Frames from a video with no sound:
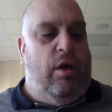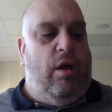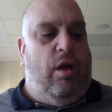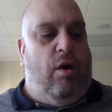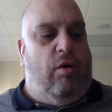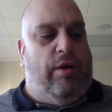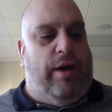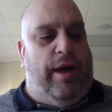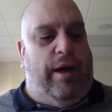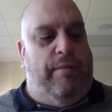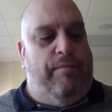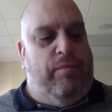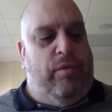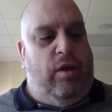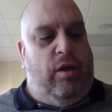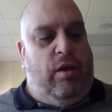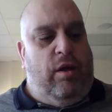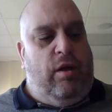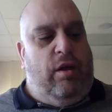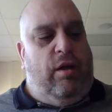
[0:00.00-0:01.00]
Okay,
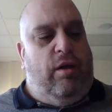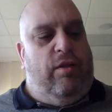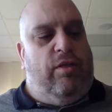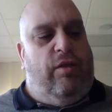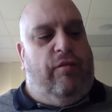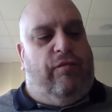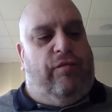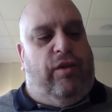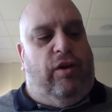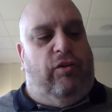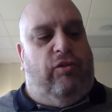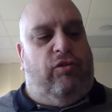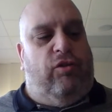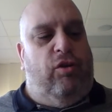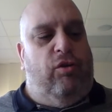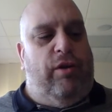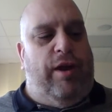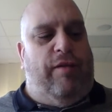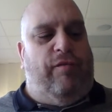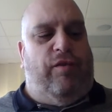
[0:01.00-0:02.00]
there's
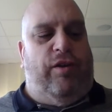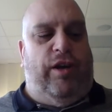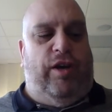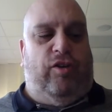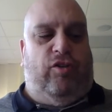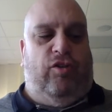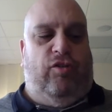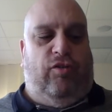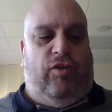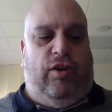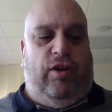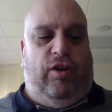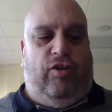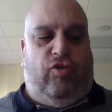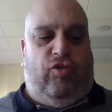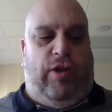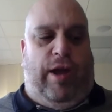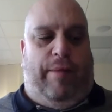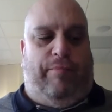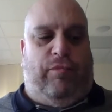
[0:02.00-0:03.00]
two definitions in this
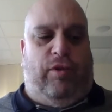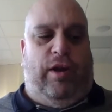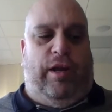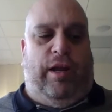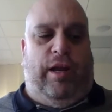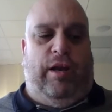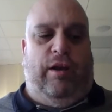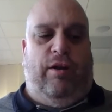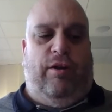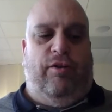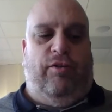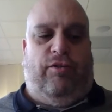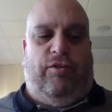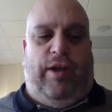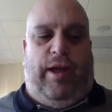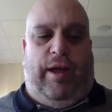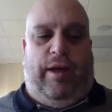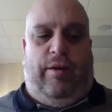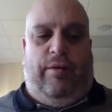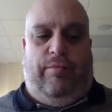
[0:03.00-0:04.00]
chapter that you need to
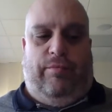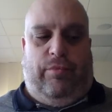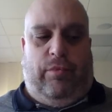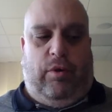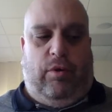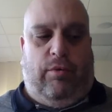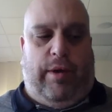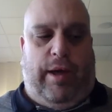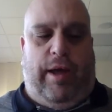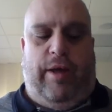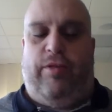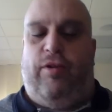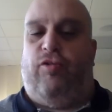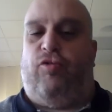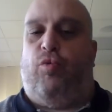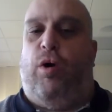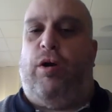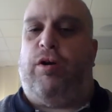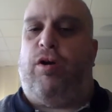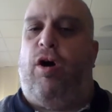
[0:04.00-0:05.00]
understand. Okay, there's
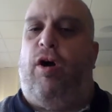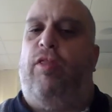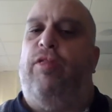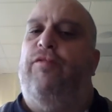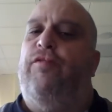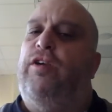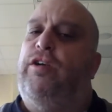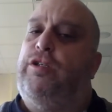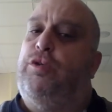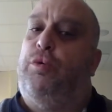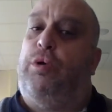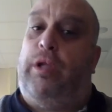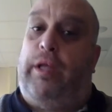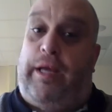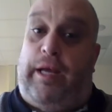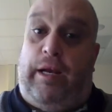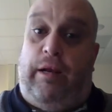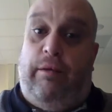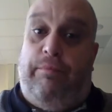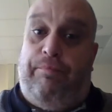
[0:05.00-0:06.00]
one called the visual
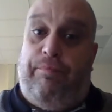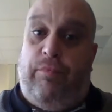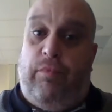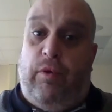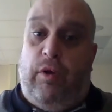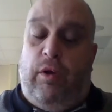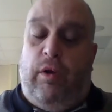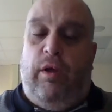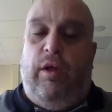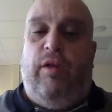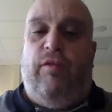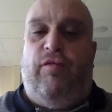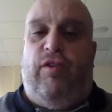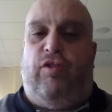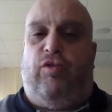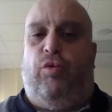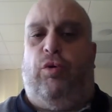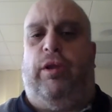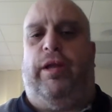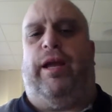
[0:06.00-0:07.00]
lead.
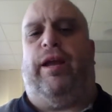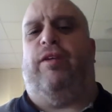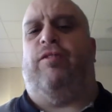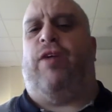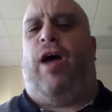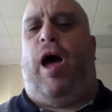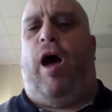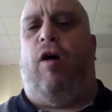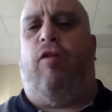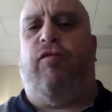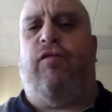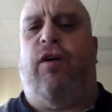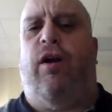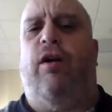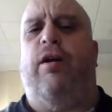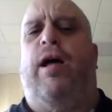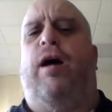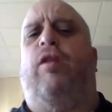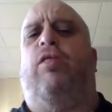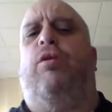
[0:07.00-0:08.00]
Visual lead is how far
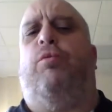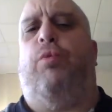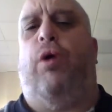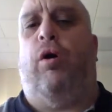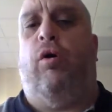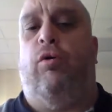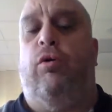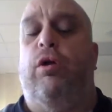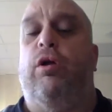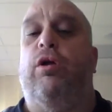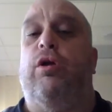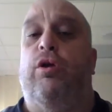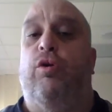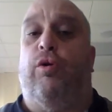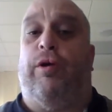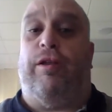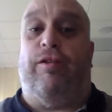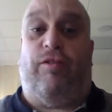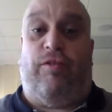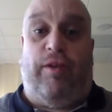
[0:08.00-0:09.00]
down the road you
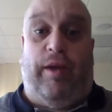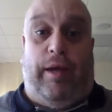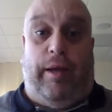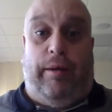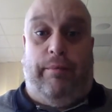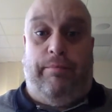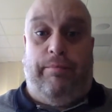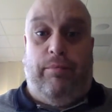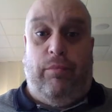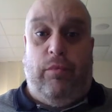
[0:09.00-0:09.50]
can see.